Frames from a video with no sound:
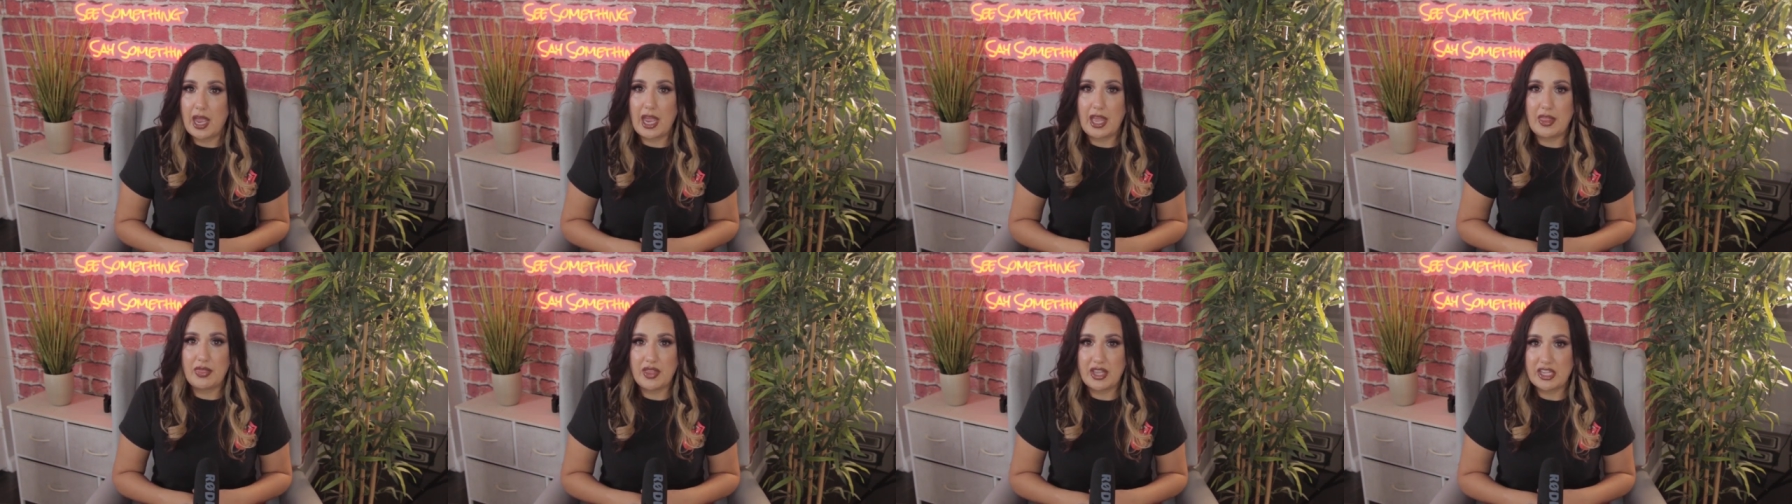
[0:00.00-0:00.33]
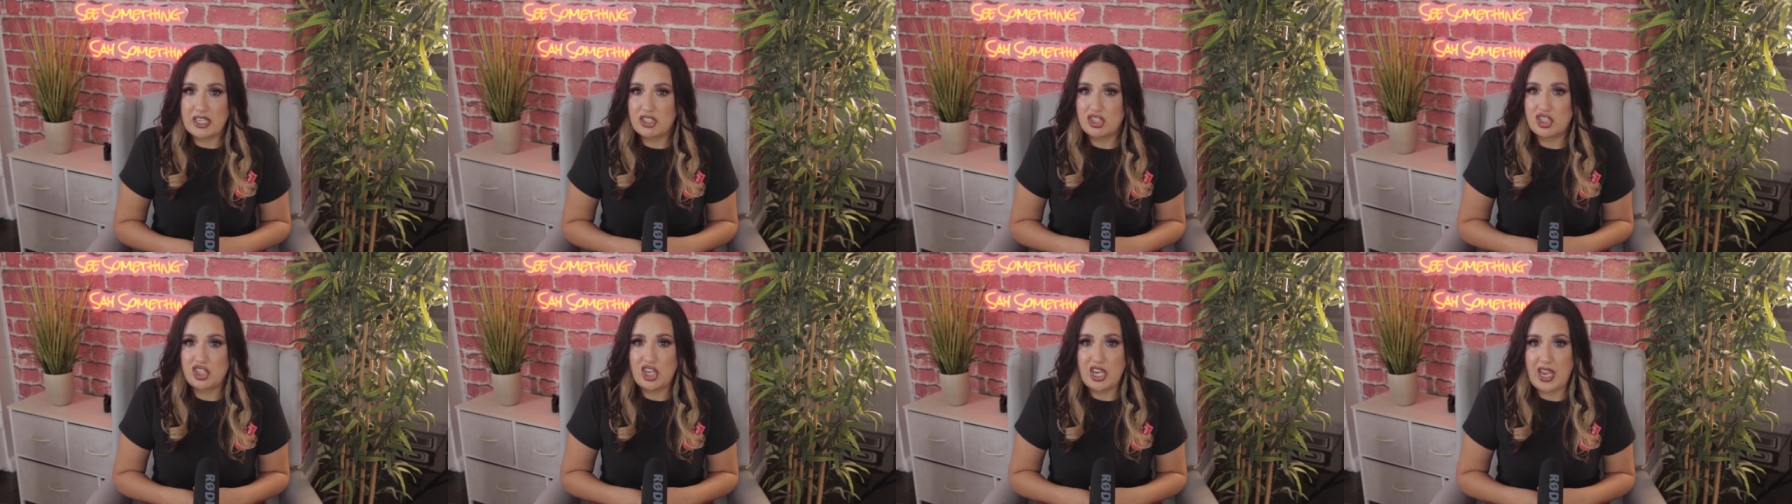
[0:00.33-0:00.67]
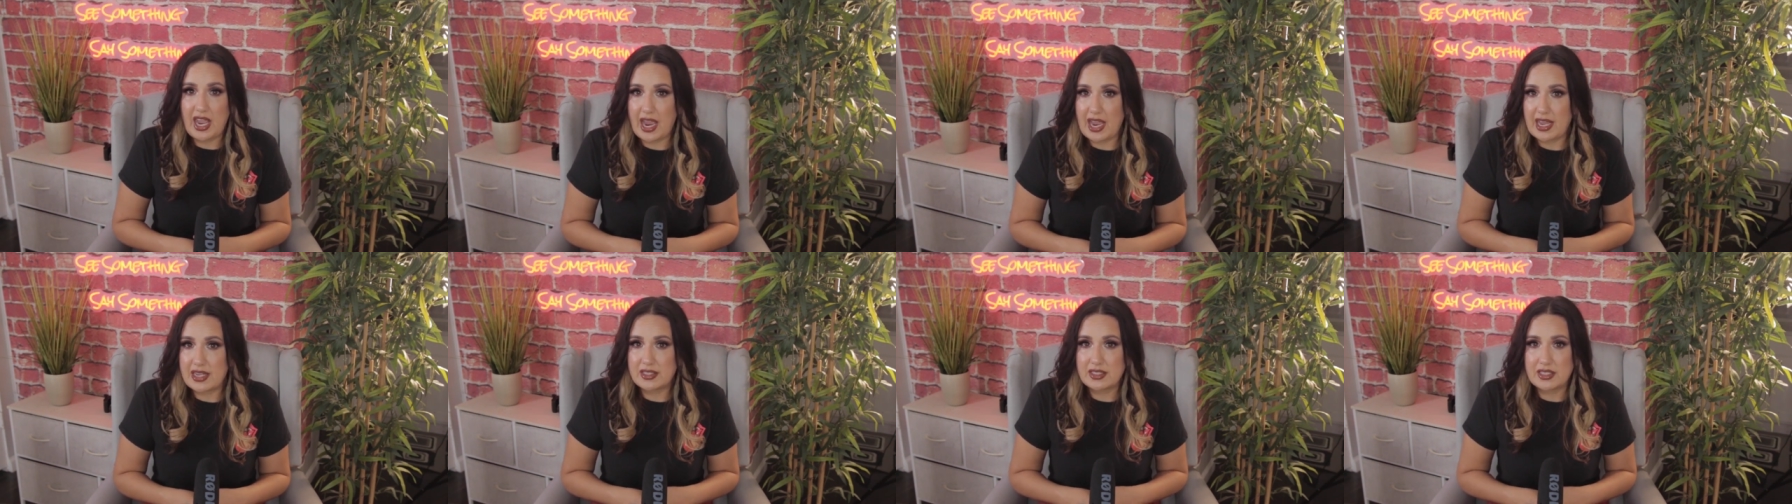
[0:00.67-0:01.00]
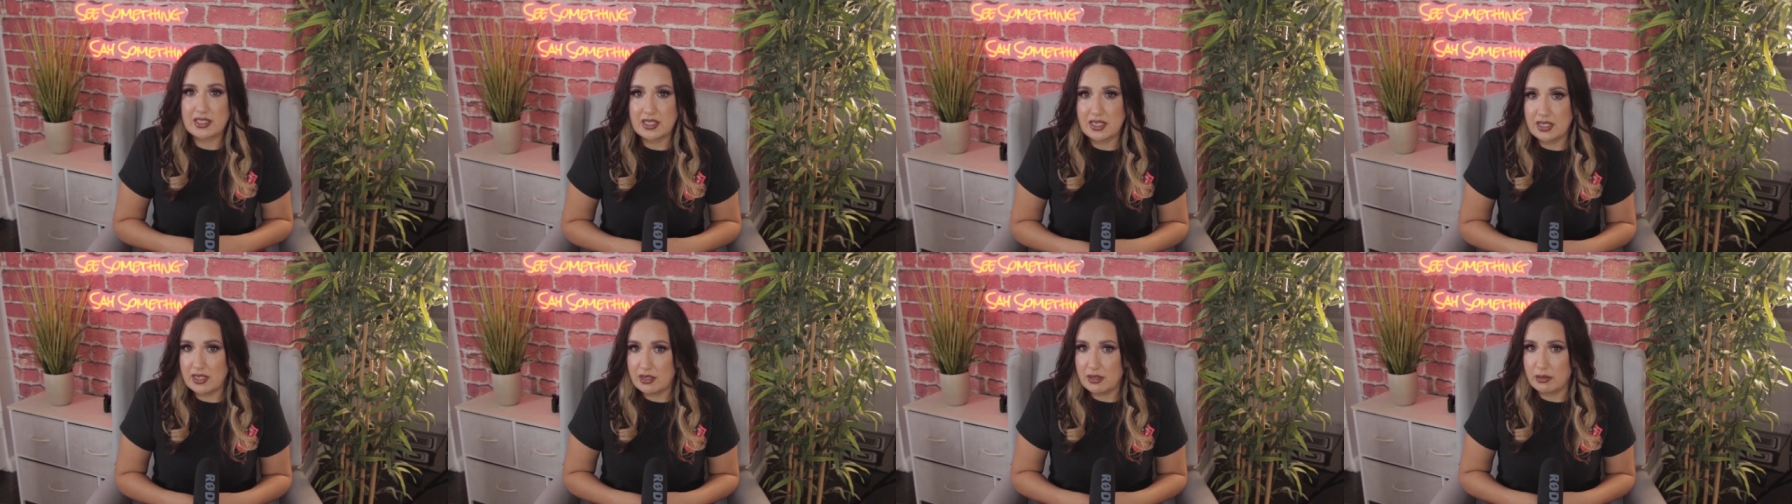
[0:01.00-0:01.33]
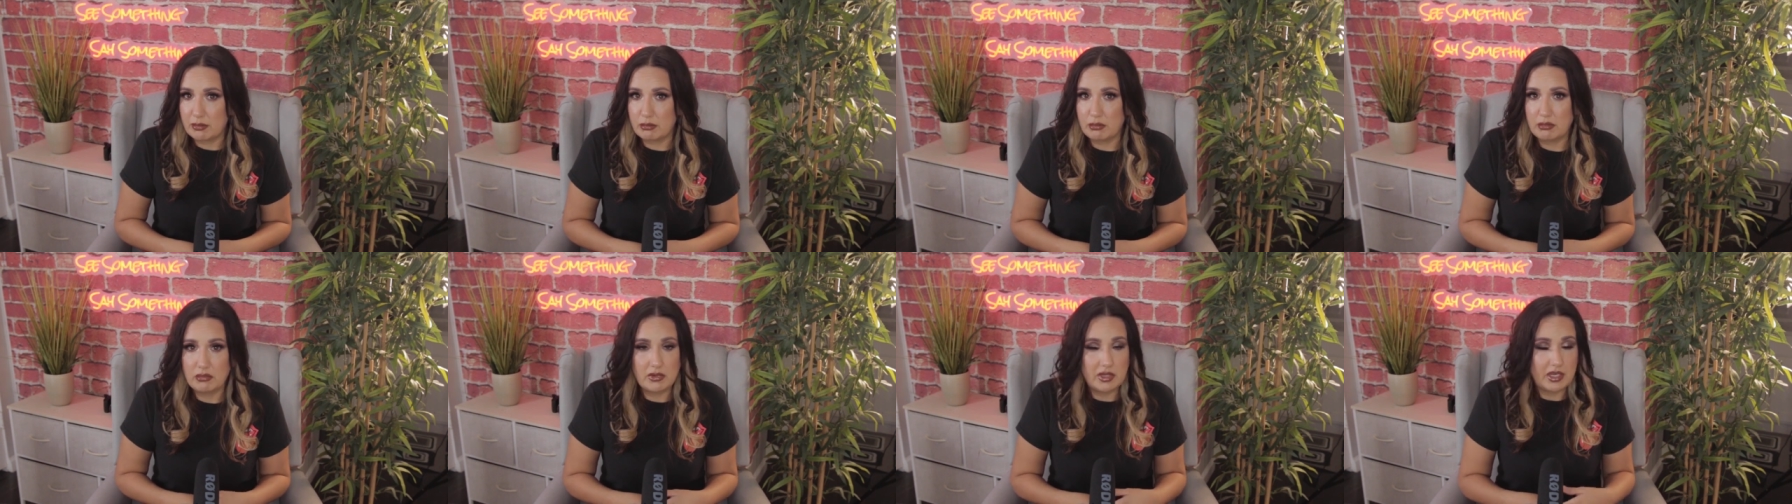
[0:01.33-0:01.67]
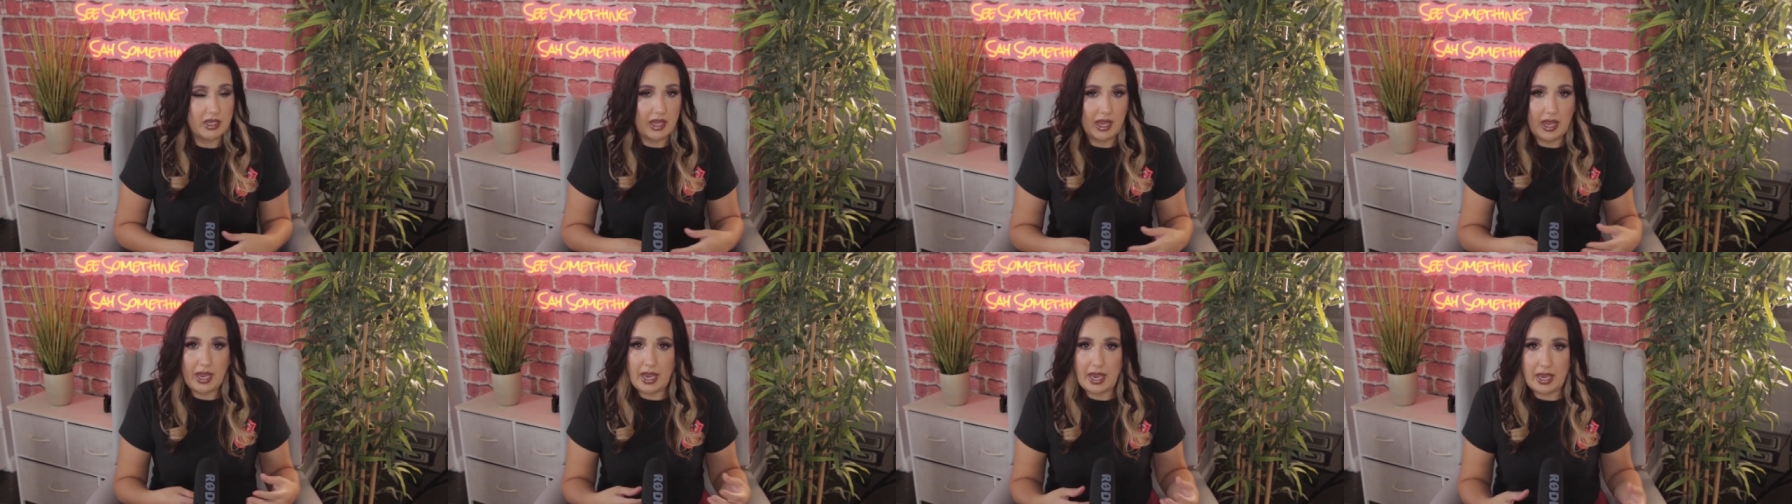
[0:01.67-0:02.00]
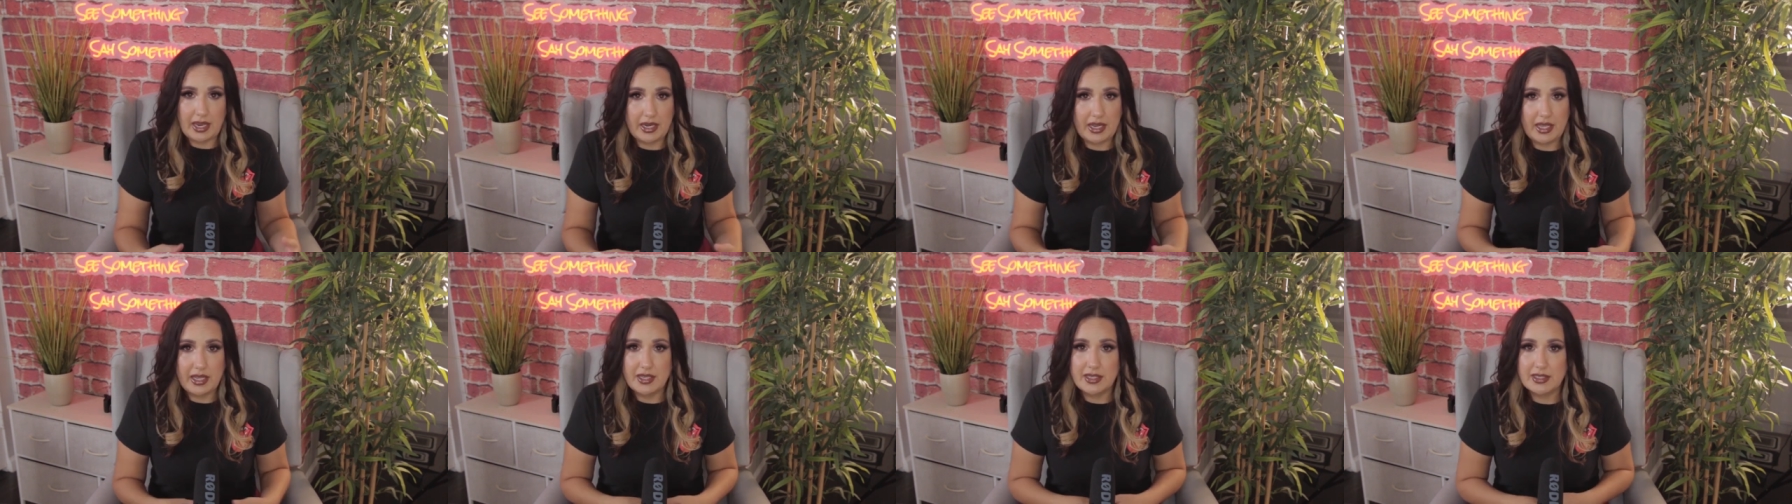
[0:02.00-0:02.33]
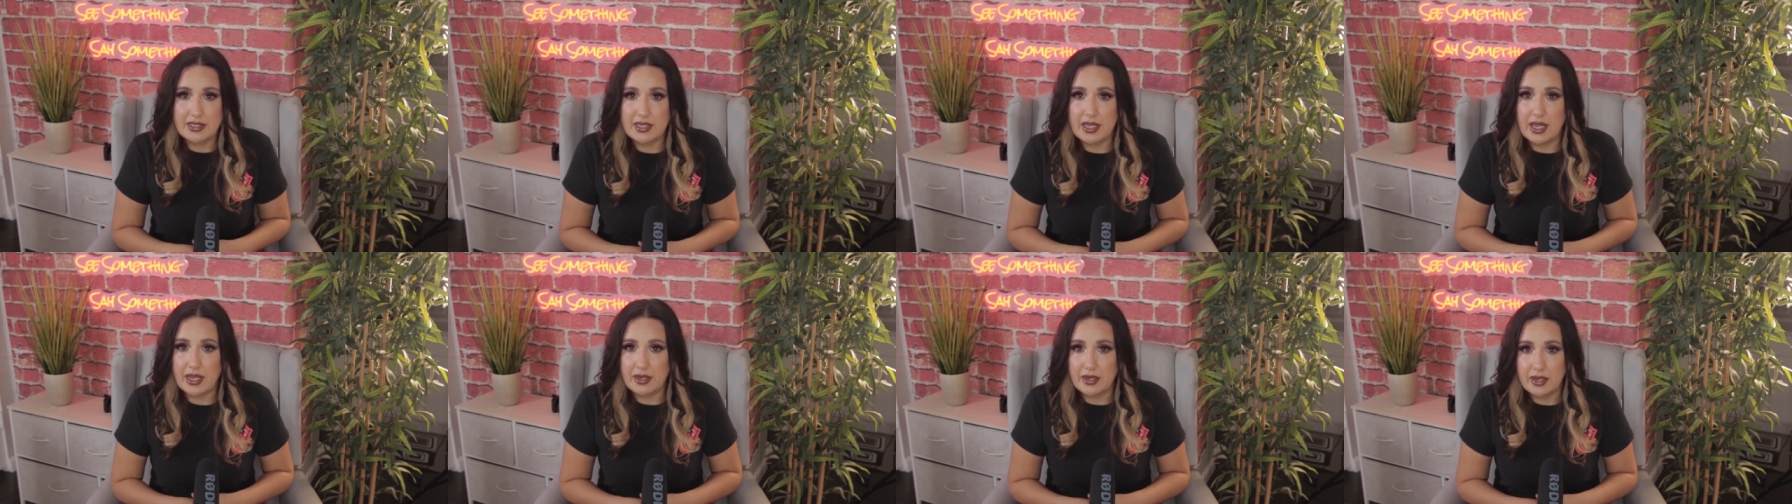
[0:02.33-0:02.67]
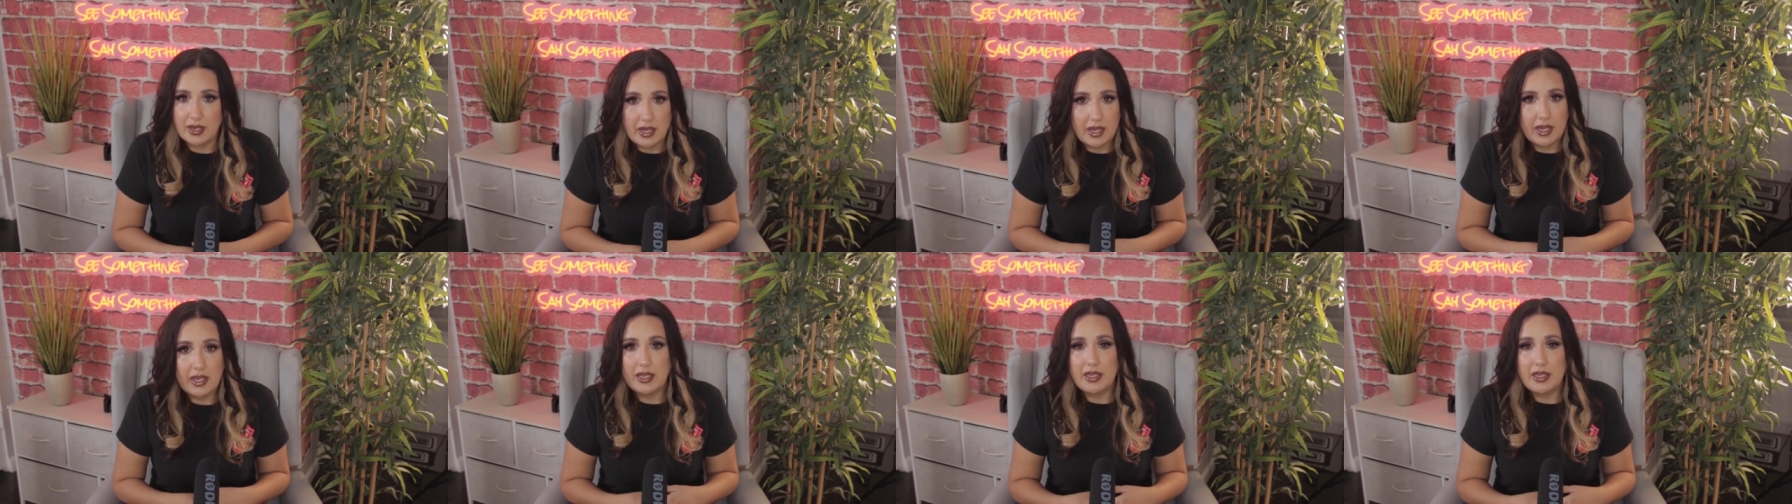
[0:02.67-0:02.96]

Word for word: And then she asked him, and he said,